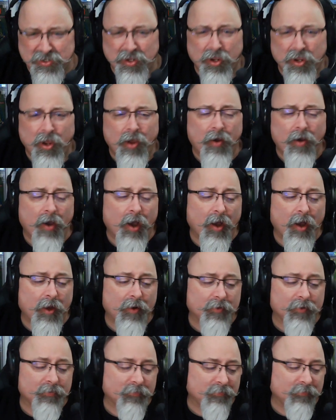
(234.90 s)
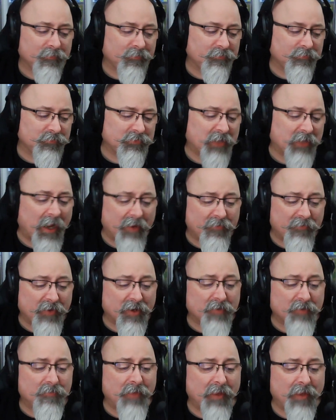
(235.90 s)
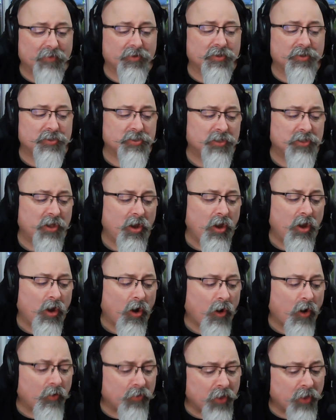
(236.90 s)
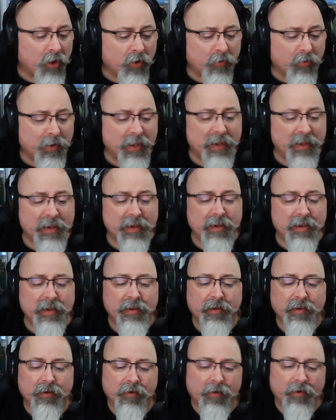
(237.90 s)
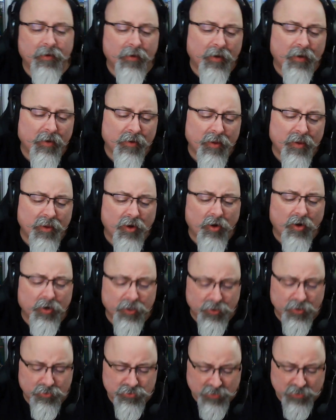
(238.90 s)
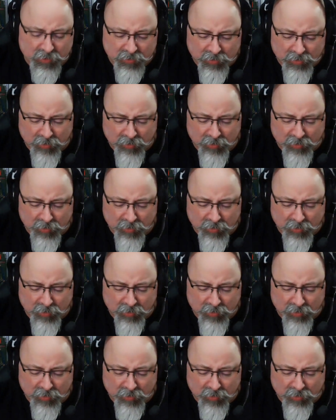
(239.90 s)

Tyvek mailers. Although he argues that, and